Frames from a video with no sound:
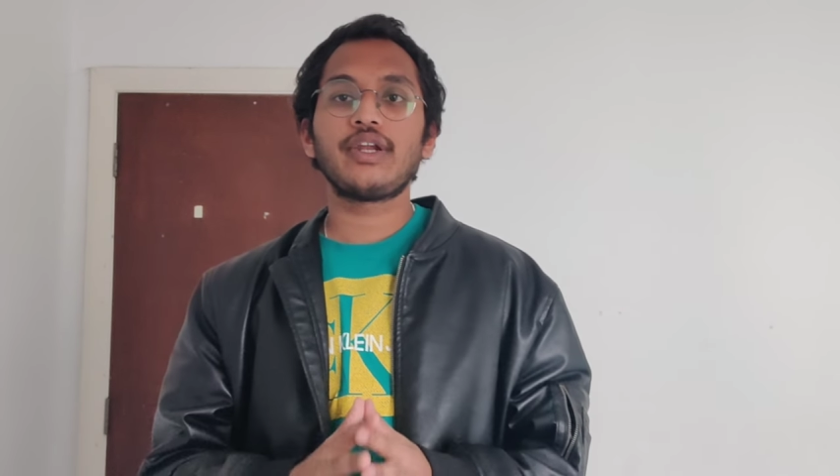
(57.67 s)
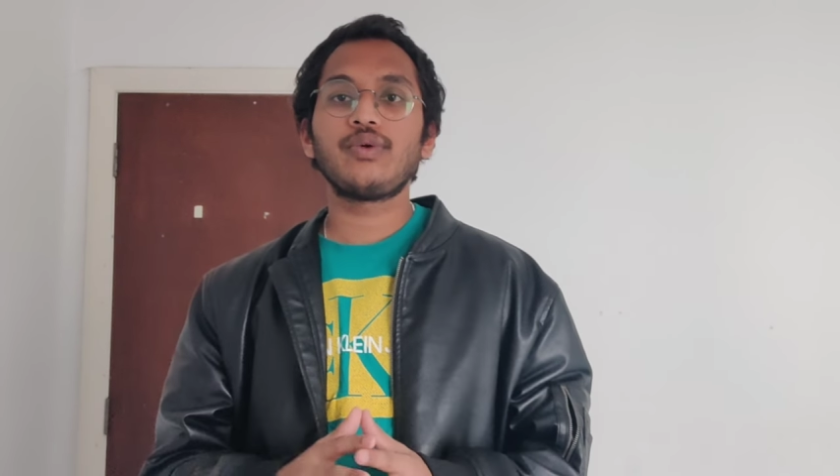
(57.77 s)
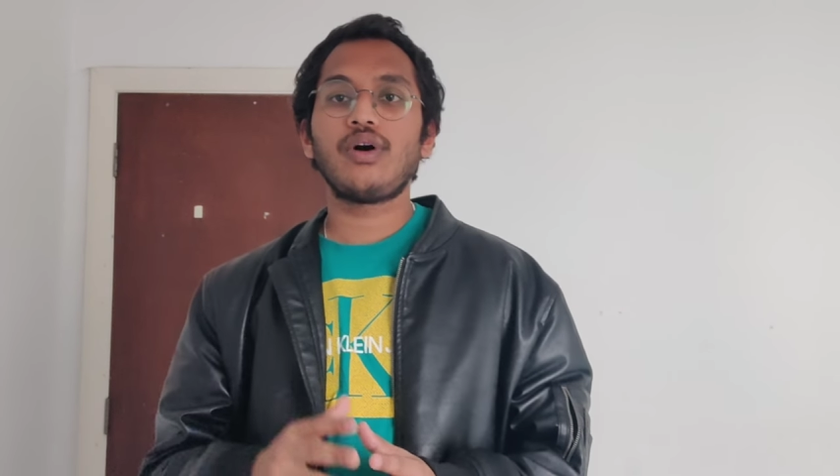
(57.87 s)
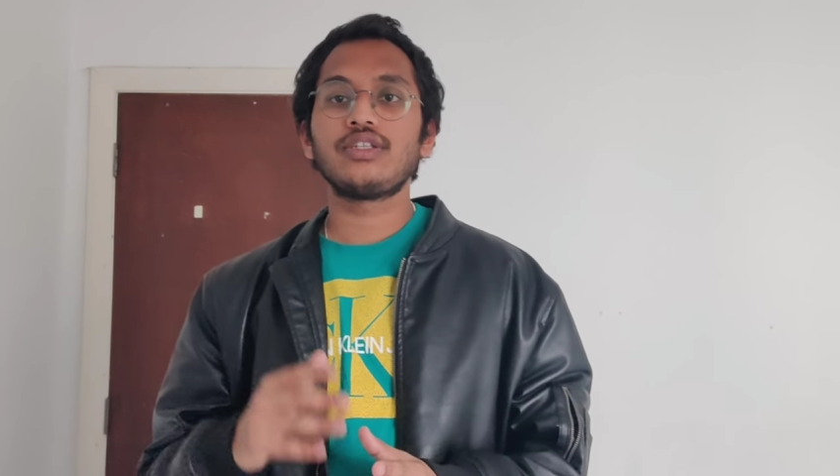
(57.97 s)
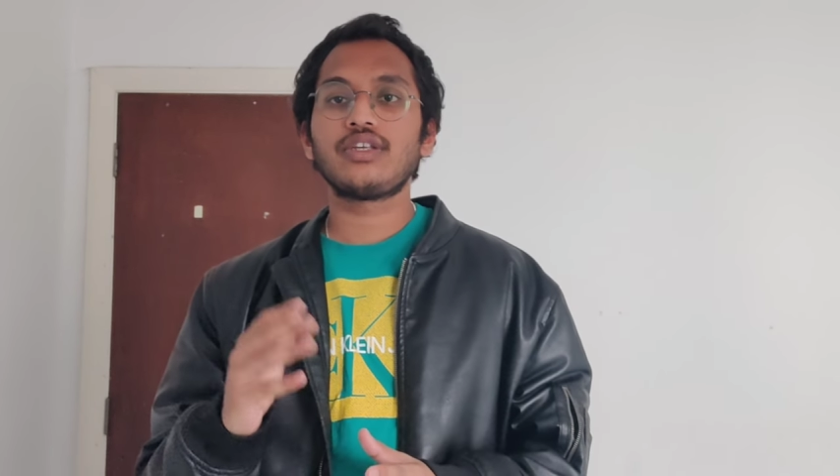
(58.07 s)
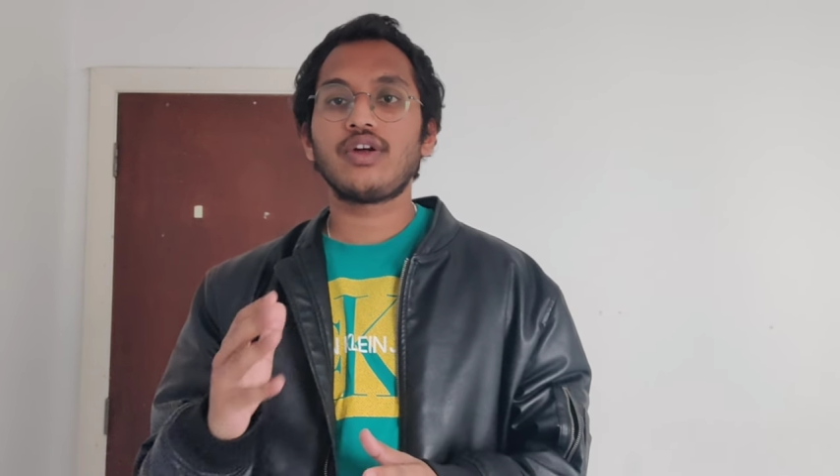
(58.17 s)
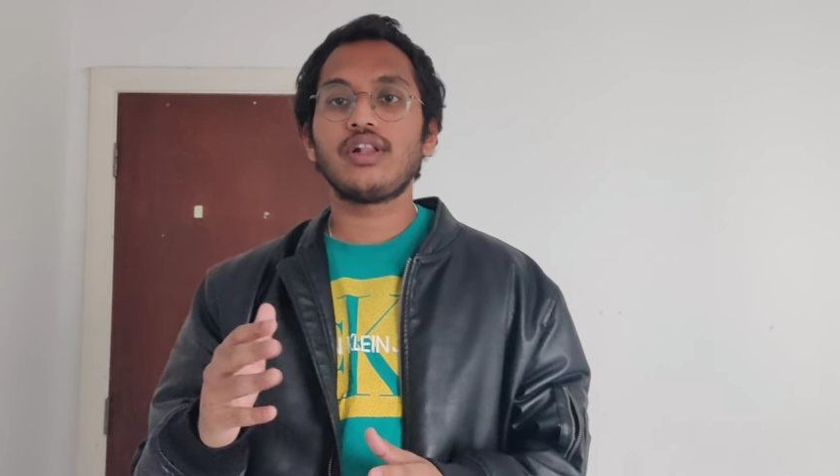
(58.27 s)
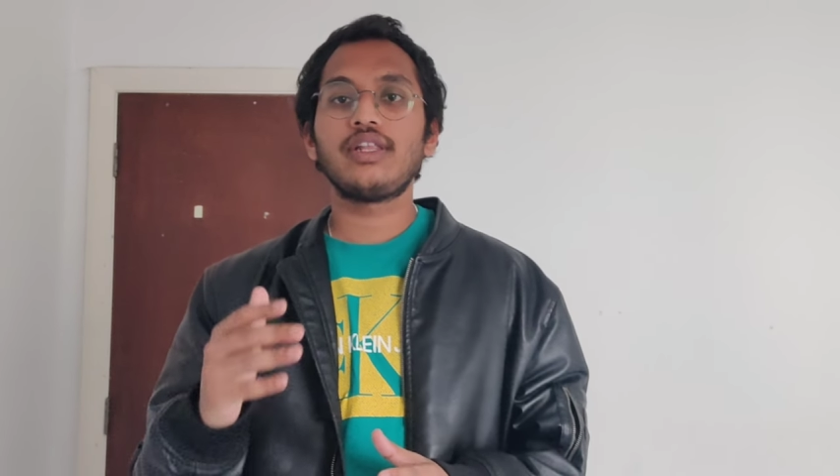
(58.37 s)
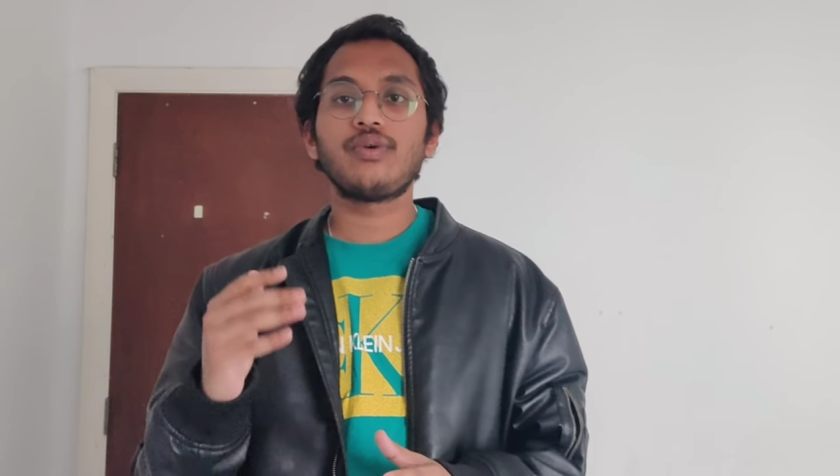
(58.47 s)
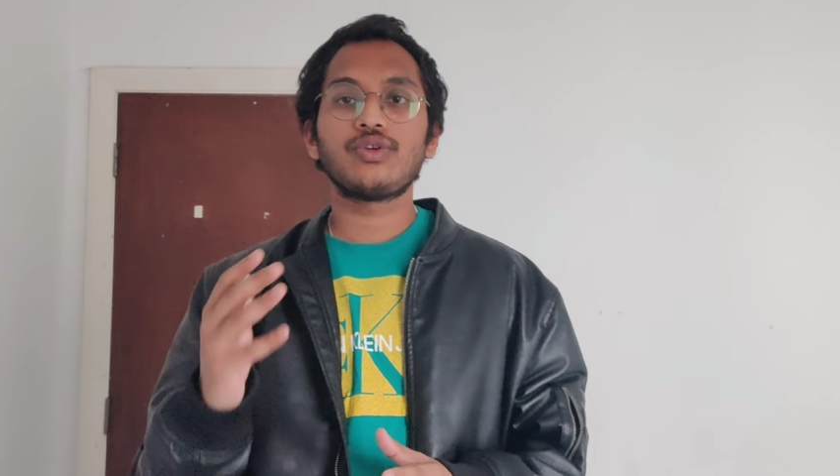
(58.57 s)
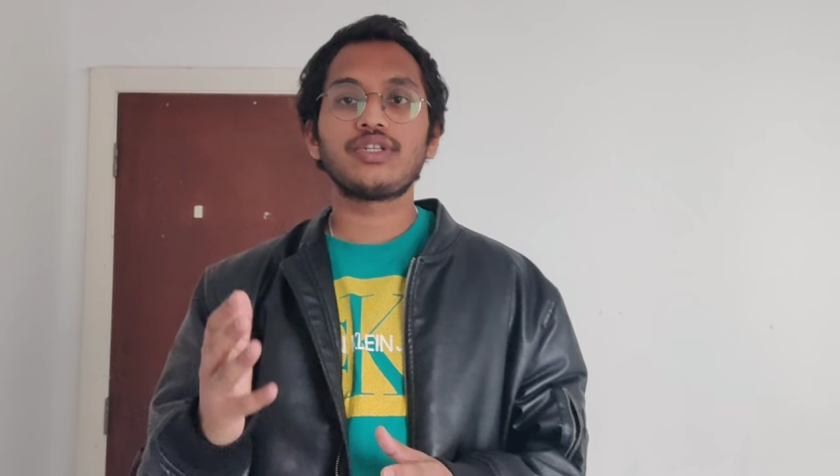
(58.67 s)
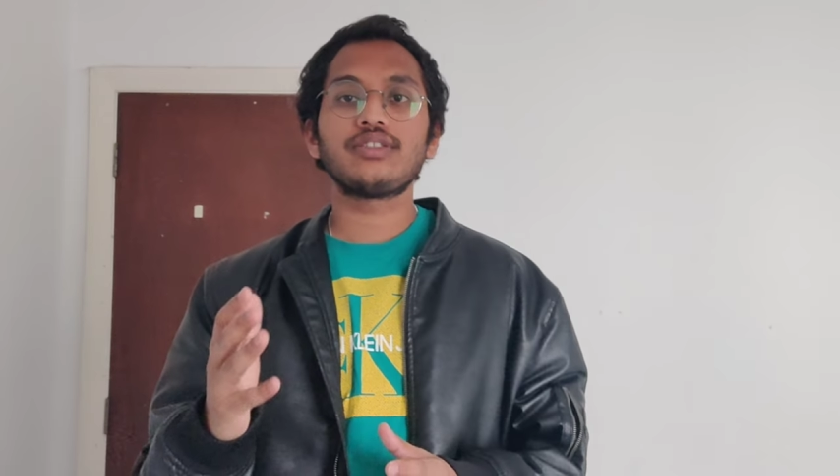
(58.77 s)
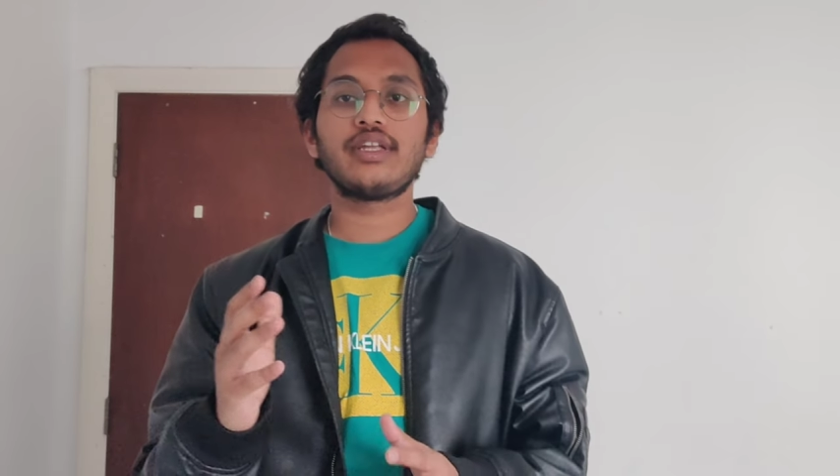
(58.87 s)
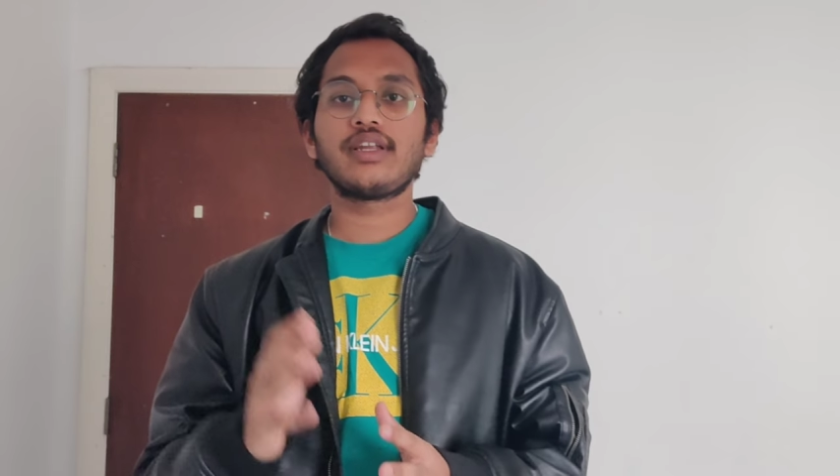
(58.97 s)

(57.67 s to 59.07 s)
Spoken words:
Try to answer all the questions